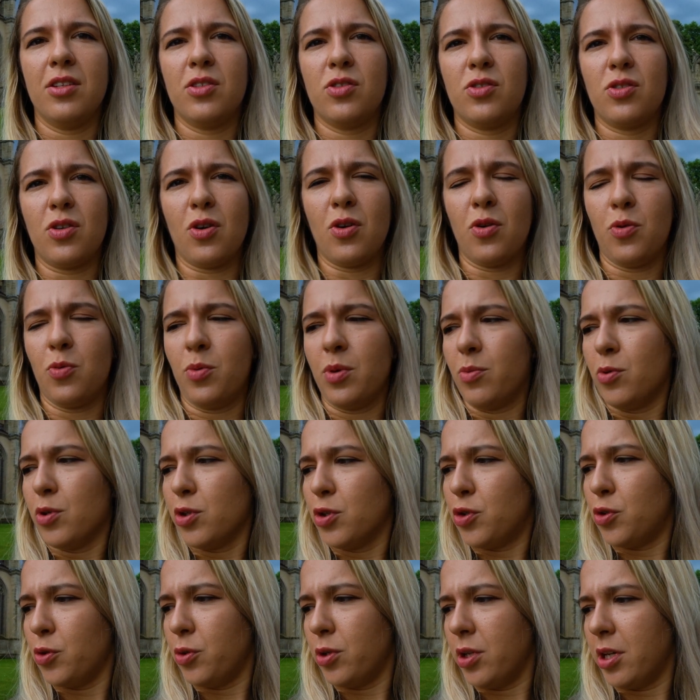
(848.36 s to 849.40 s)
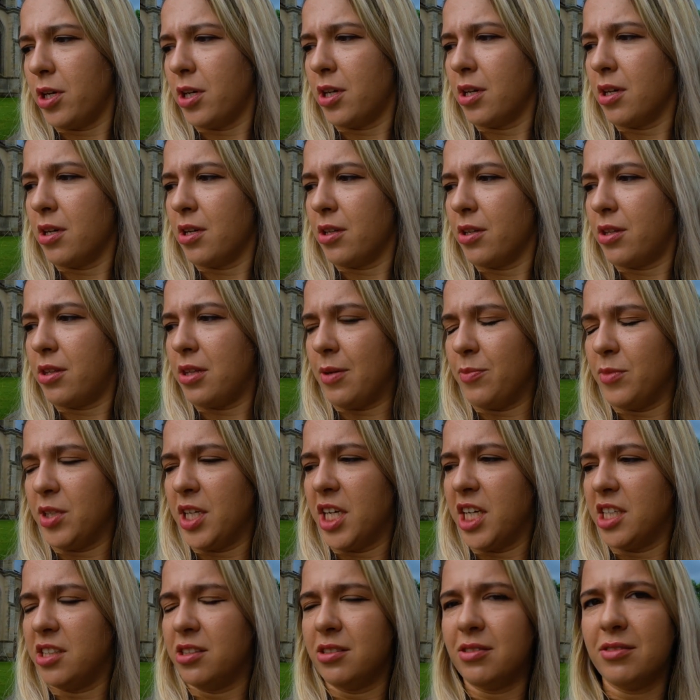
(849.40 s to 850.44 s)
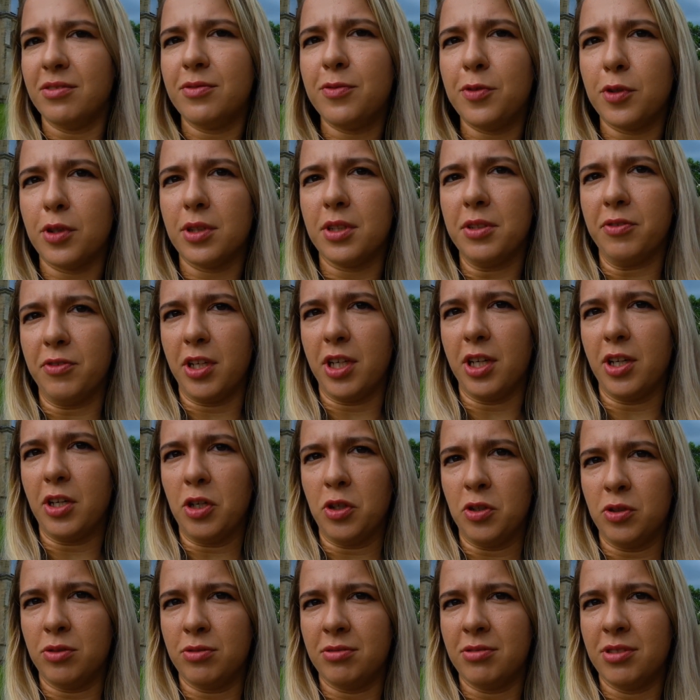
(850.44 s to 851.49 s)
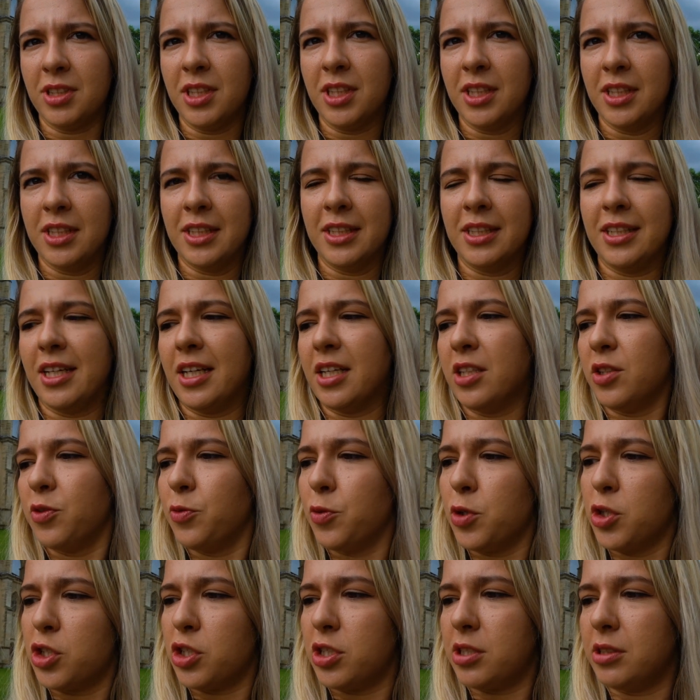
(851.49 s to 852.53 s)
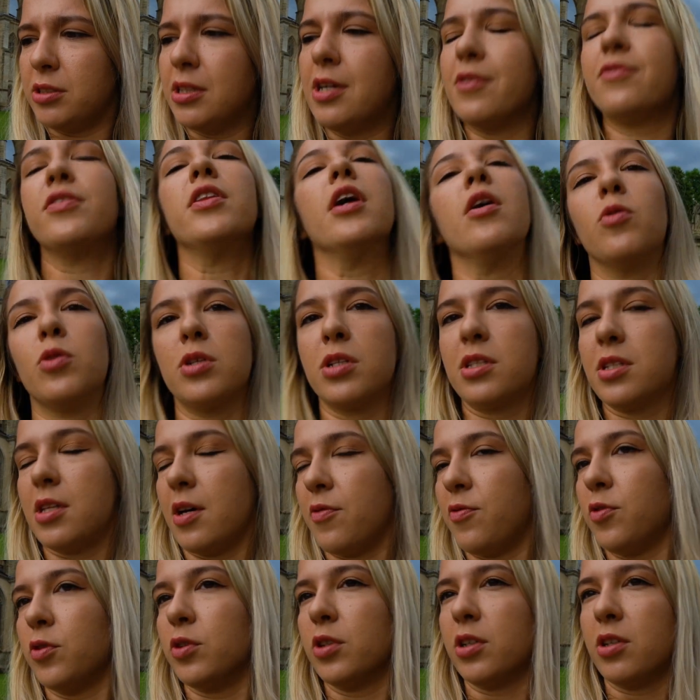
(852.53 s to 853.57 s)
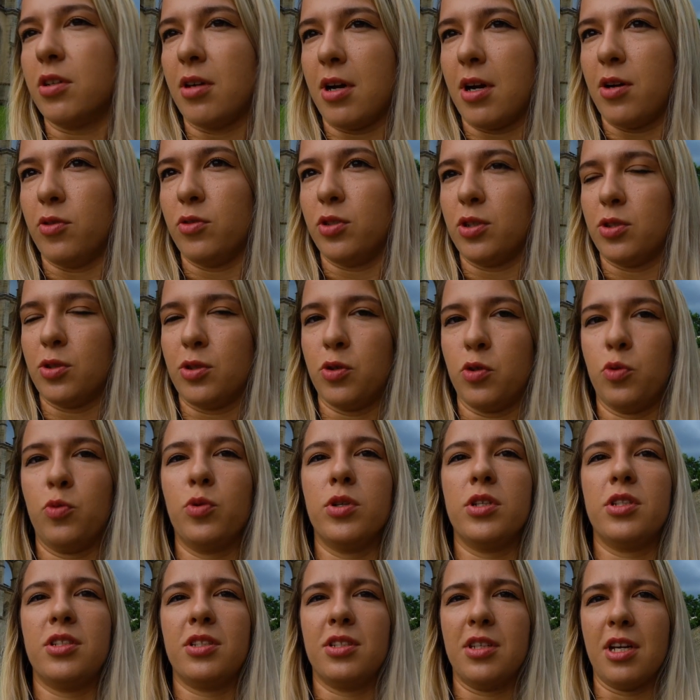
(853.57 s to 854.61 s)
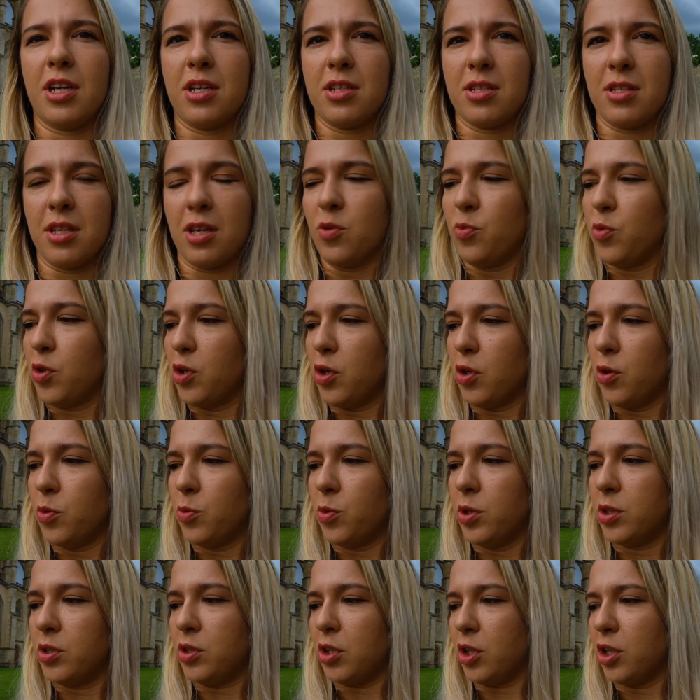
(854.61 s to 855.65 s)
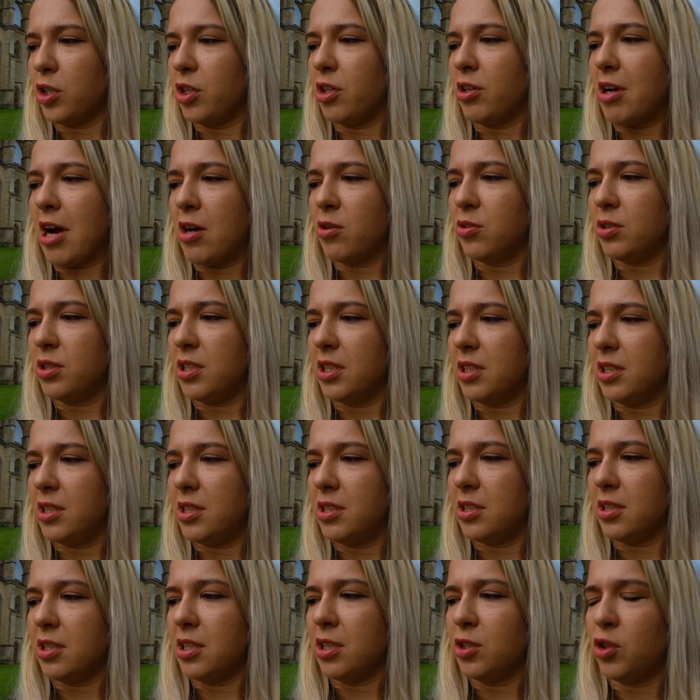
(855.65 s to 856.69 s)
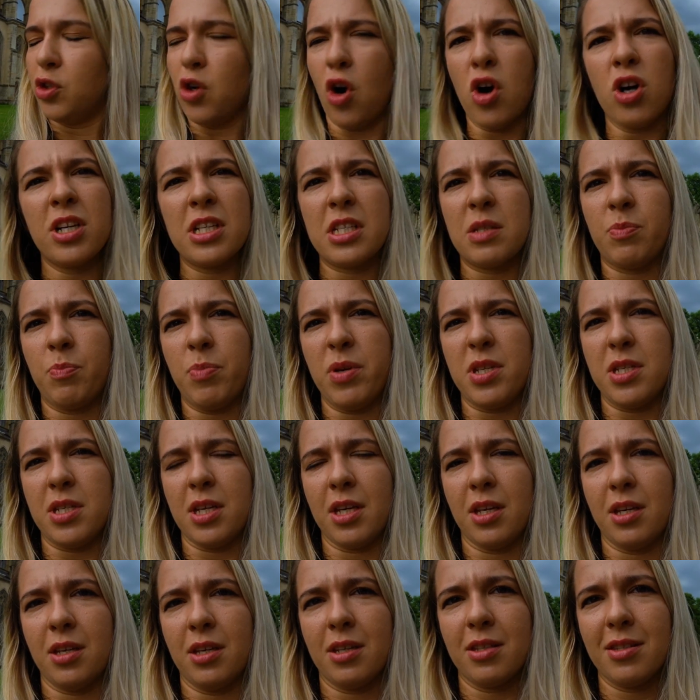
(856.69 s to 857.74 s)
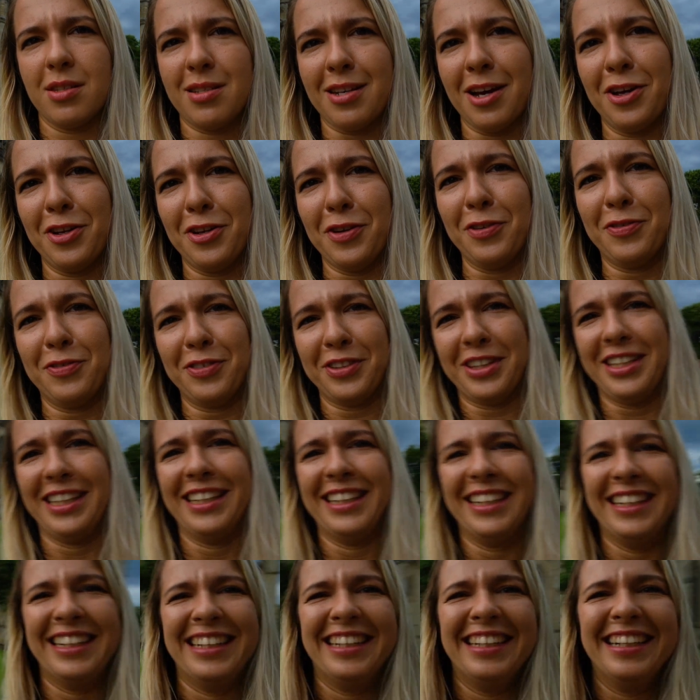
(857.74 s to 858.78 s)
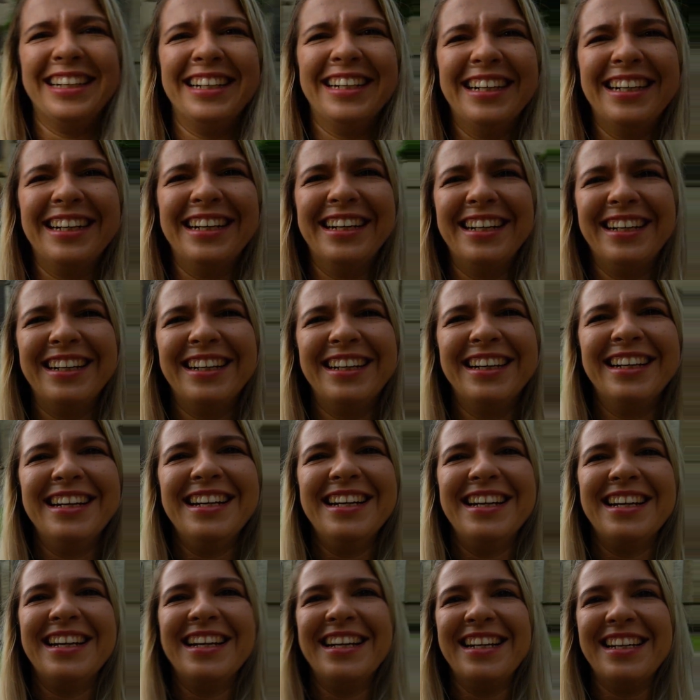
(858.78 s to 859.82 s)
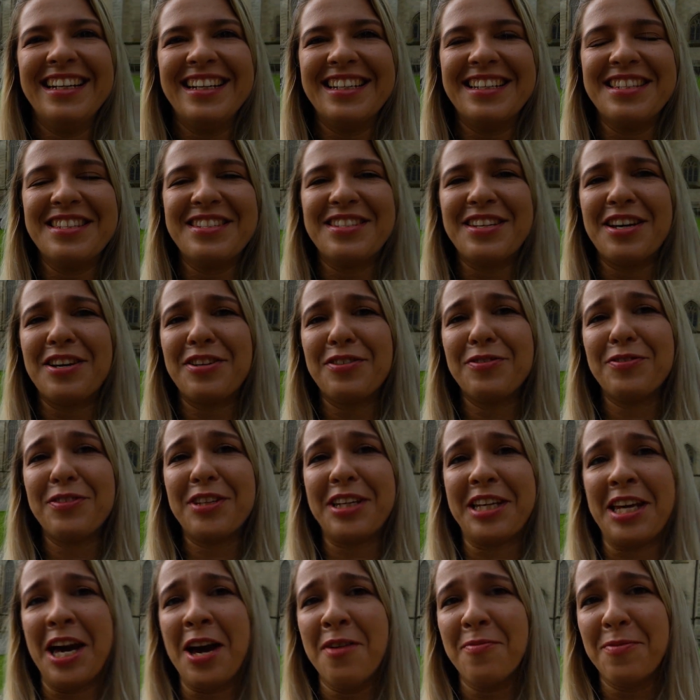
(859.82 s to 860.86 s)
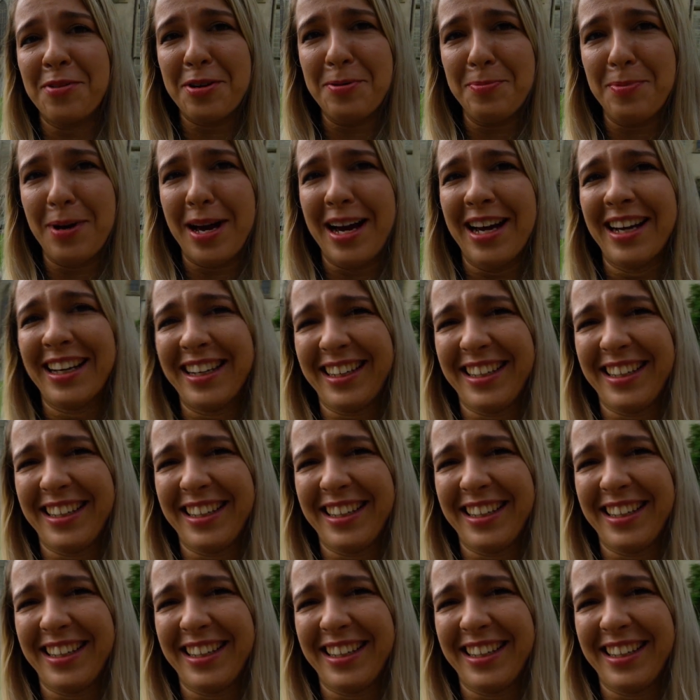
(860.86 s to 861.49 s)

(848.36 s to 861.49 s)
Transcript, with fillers: So we were shooting a thumbnail for the video and we just left our stuff on the ground as always. Next thing we know we turn around and a dog is pissing inside of the, inside of the camera bag.